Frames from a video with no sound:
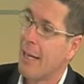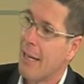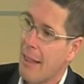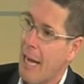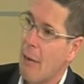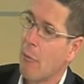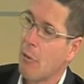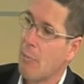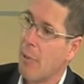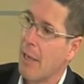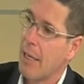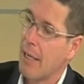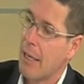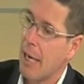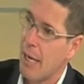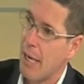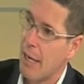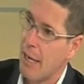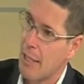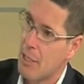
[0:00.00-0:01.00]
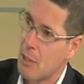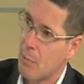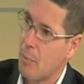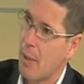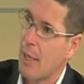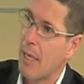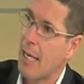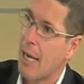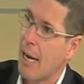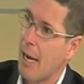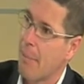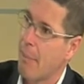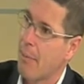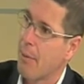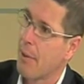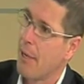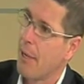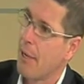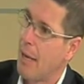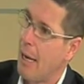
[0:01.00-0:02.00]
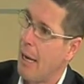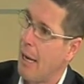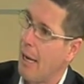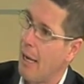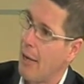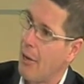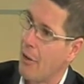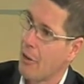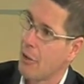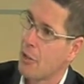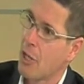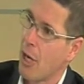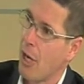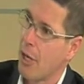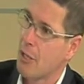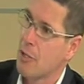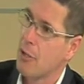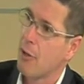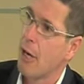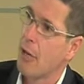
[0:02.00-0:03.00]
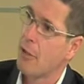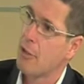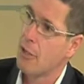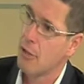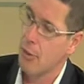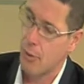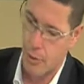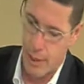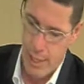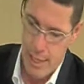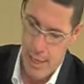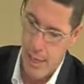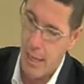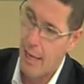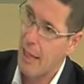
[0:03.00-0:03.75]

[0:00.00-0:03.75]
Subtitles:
that would be a speed hump on China's growth story.